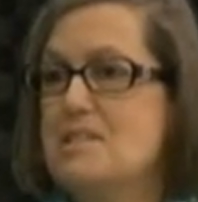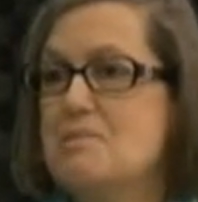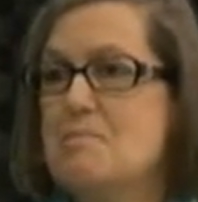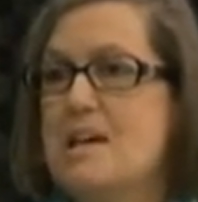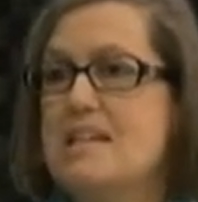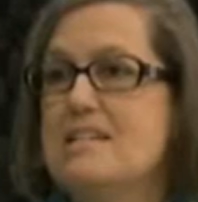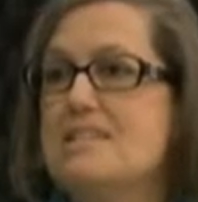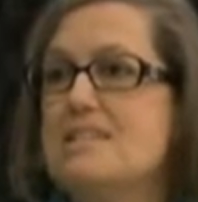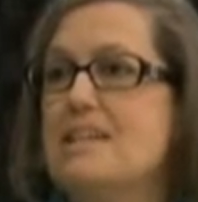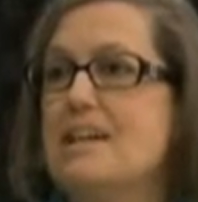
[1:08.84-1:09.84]
is
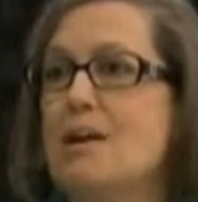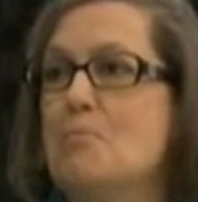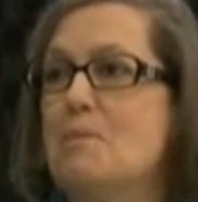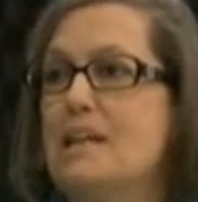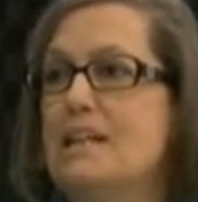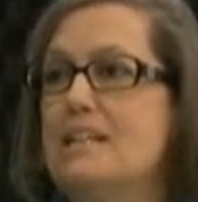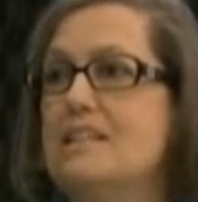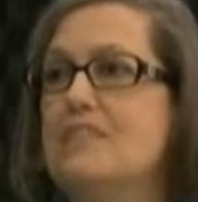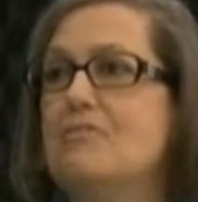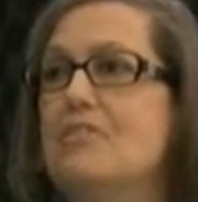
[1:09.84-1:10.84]
amazing how many
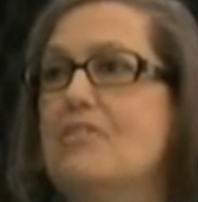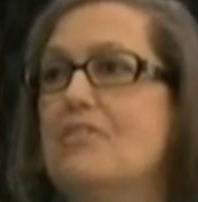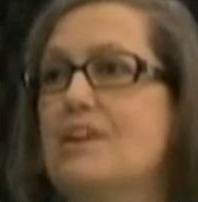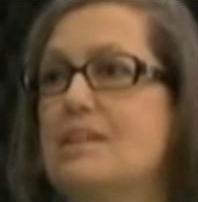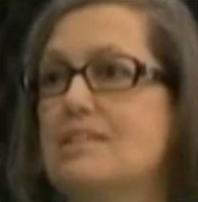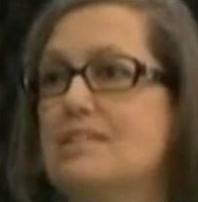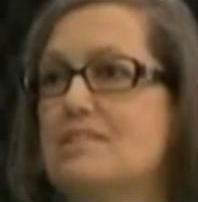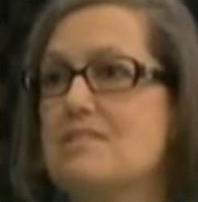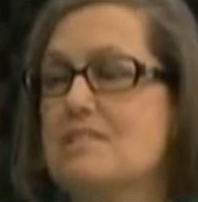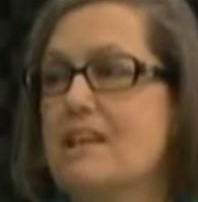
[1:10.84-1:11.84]
different
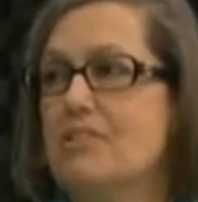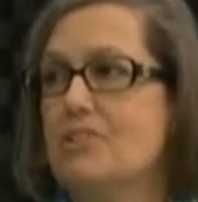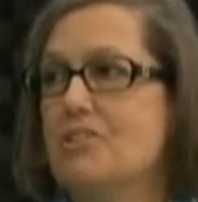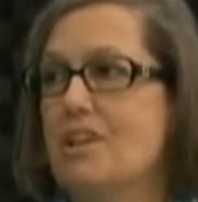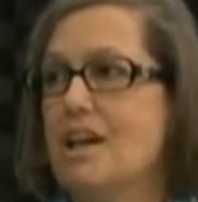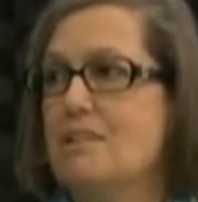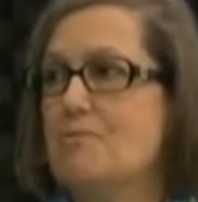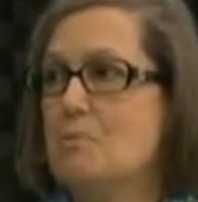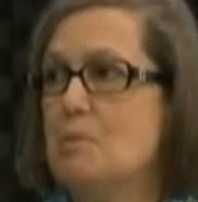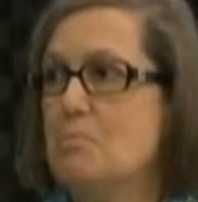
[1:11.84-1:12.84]
things enter your life
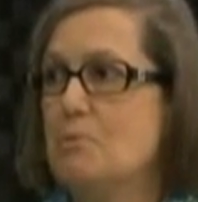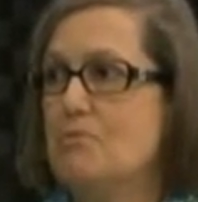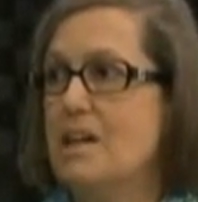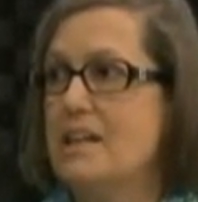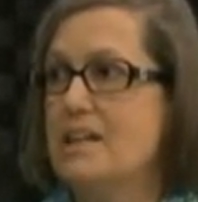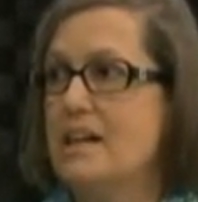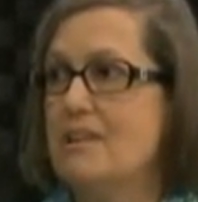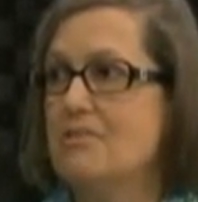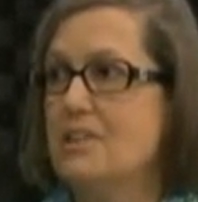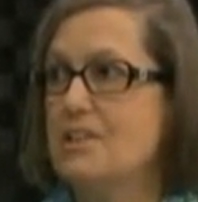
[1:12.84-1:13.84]
when people find
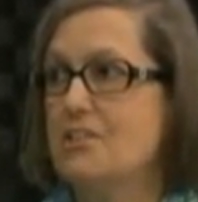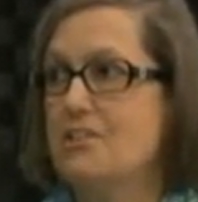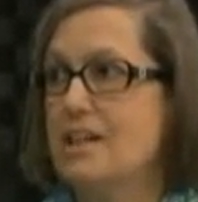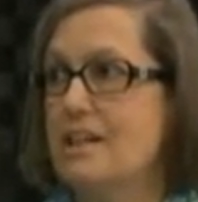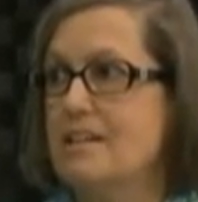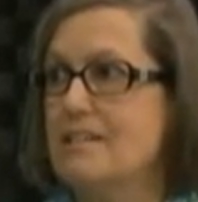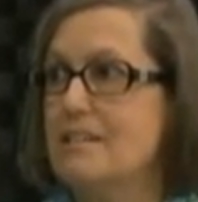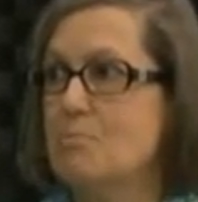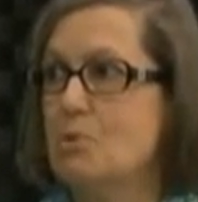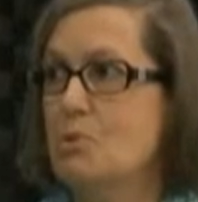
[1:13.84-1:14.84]
out that you're not
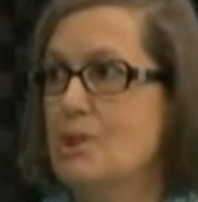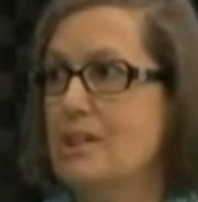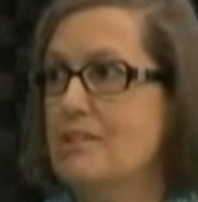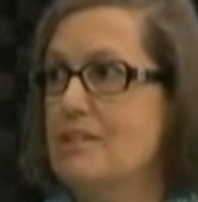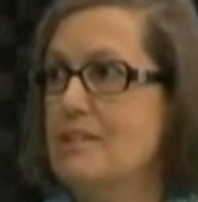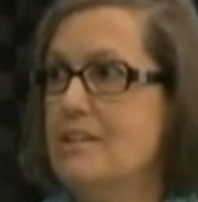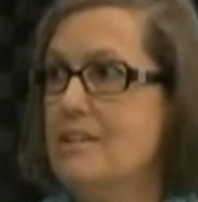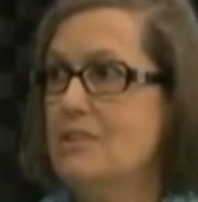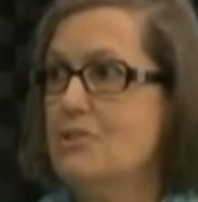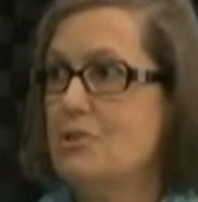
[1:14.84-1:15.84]
employed
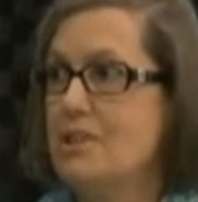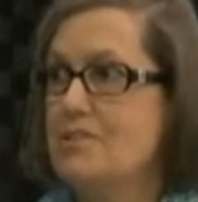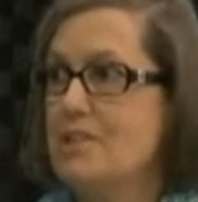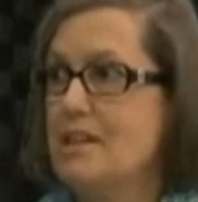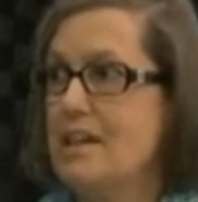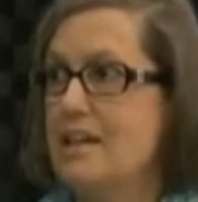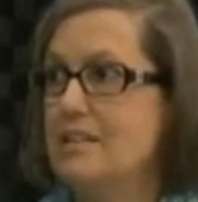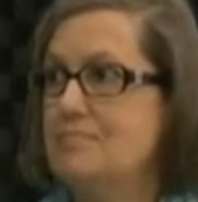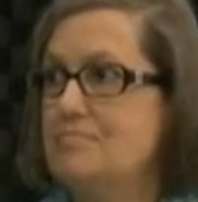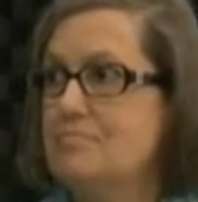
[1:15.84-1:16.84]
mm. during the day.
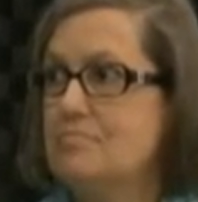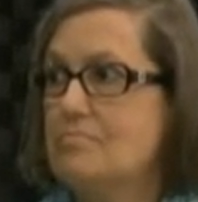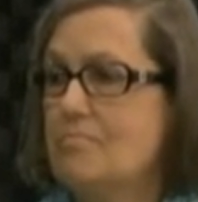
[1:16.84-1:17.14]
Yes.